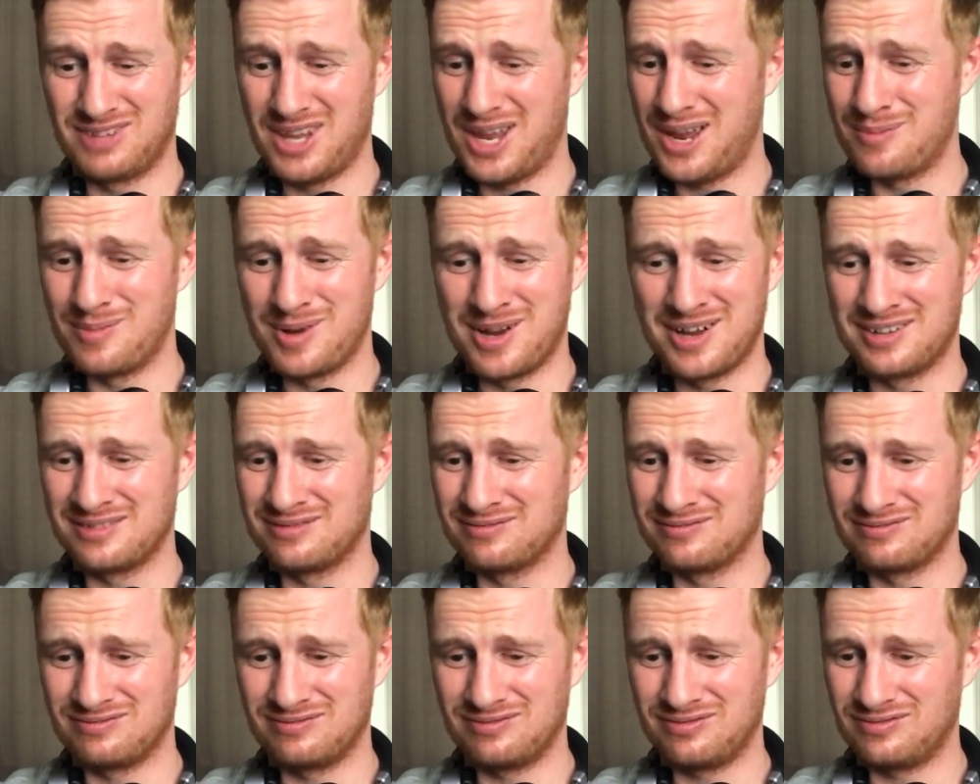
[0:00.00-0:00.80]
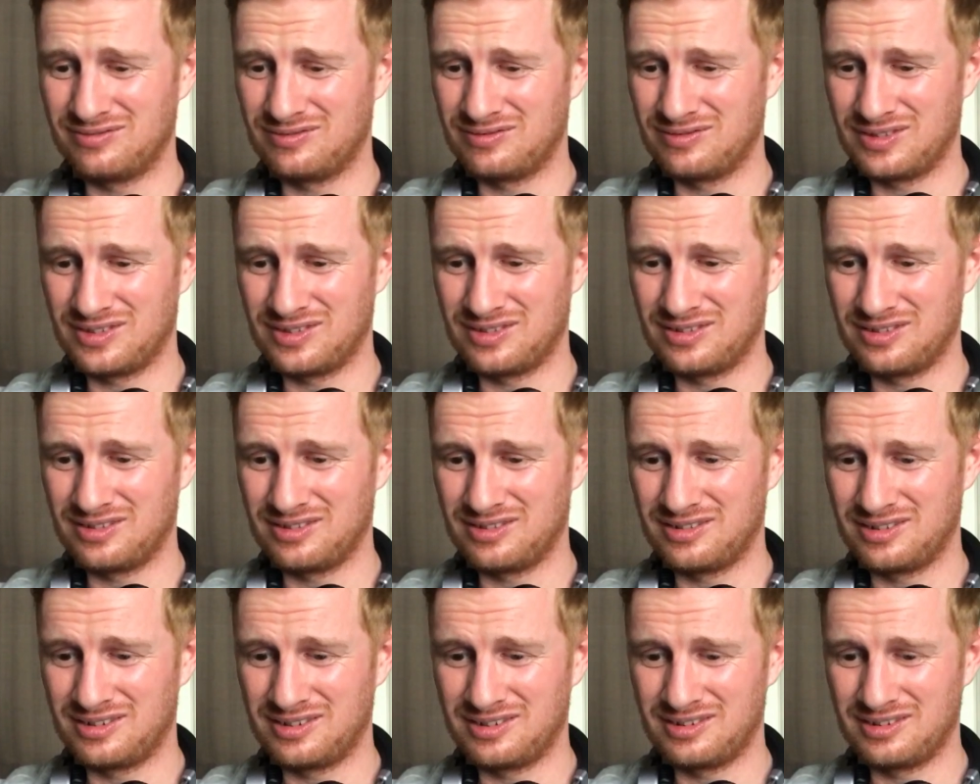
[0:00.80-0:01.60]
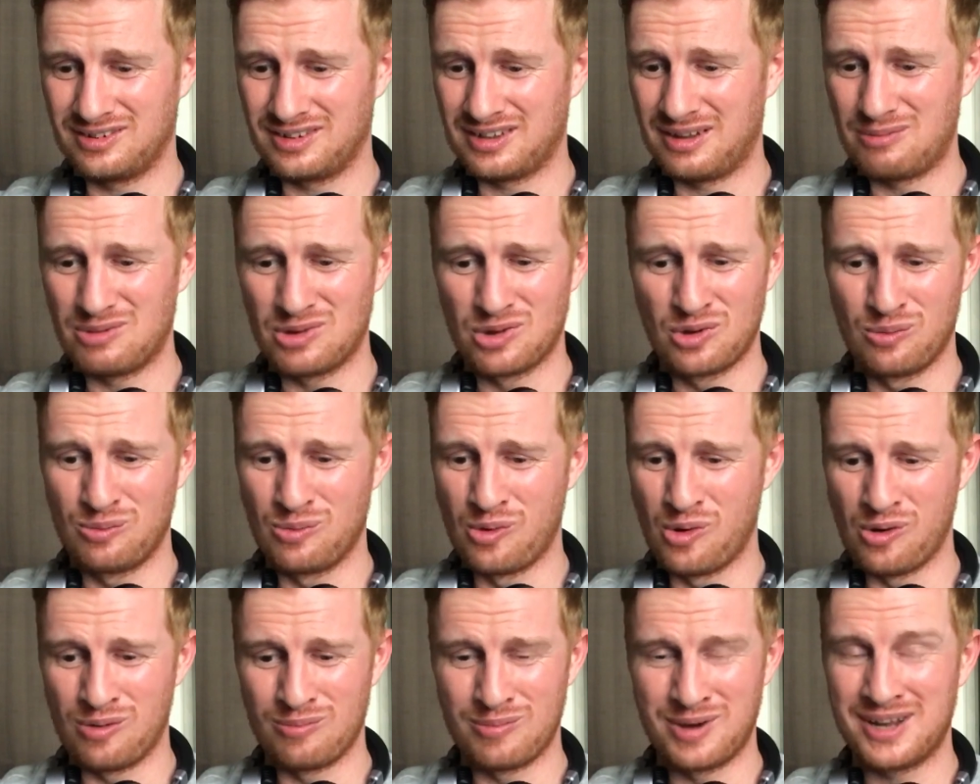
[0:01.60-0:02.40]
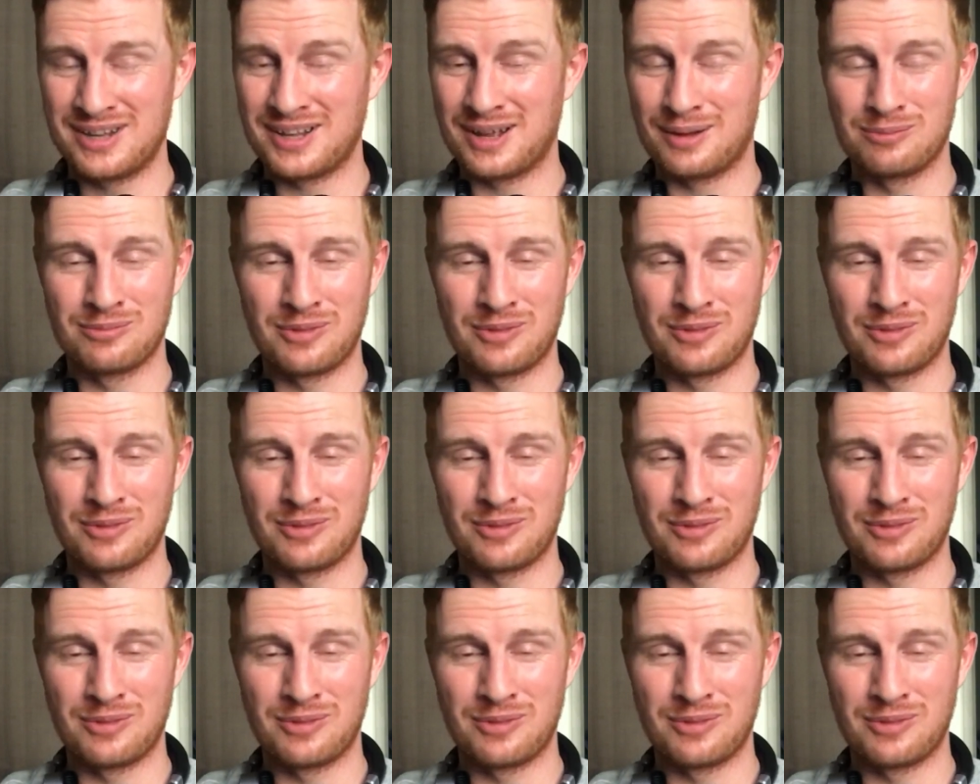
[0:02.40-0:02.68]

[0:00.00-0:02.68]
Yeah, man, let me know more, man.